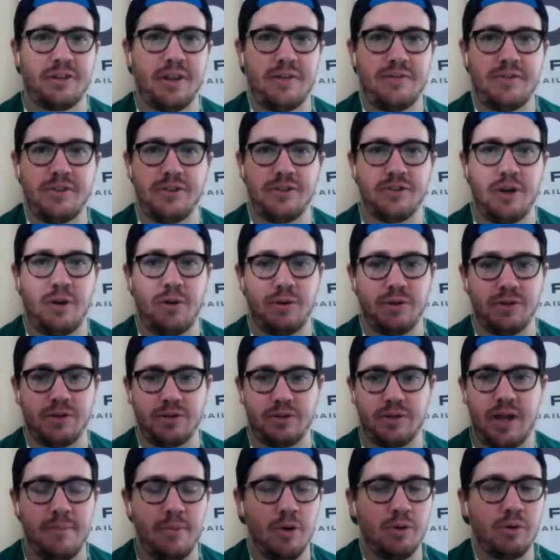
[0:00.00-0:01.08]
is always I'm
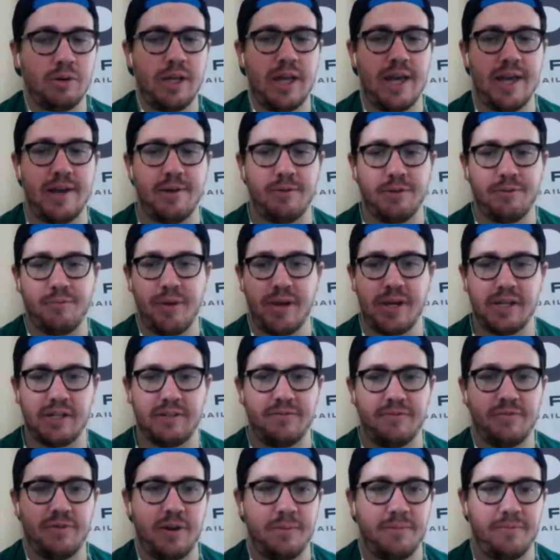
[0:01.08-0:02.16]
okay with paying
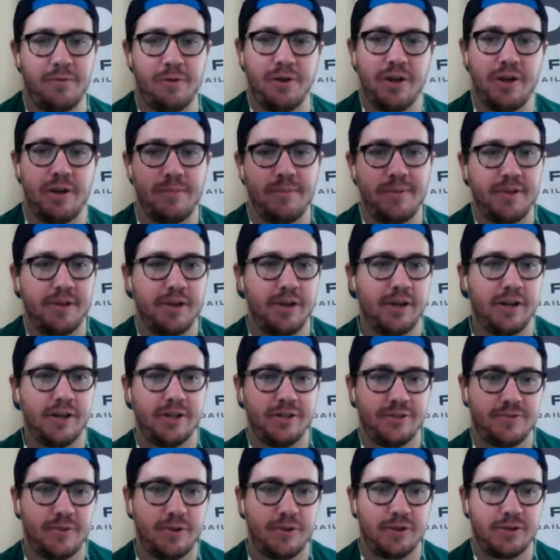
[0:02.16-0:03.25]
up for him uh, as
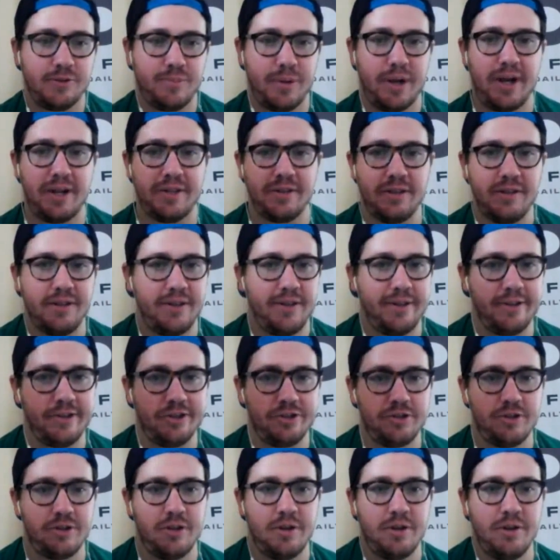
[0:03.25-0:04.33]
far as behind the dish.
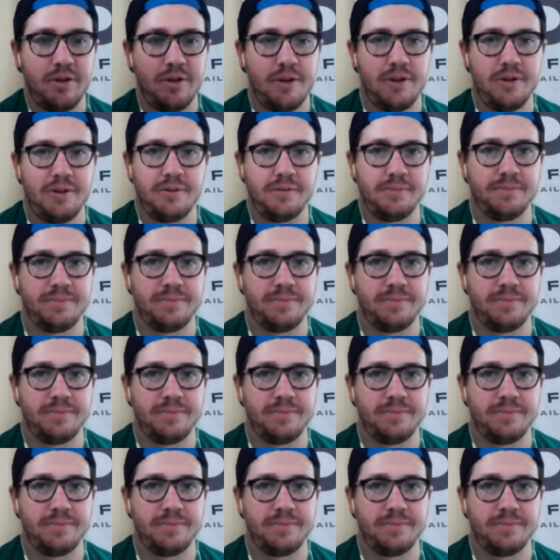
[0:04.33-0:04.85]
Yep,